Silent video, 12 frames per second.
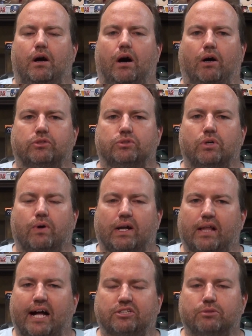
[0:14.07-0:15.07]
Also,
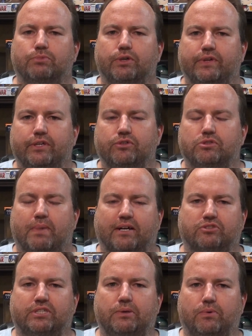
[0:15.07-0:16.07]
lots of movie news
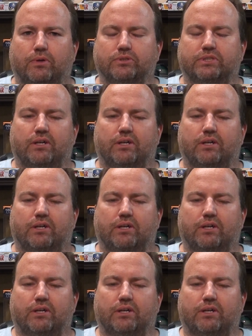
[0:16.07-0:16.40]
about sequels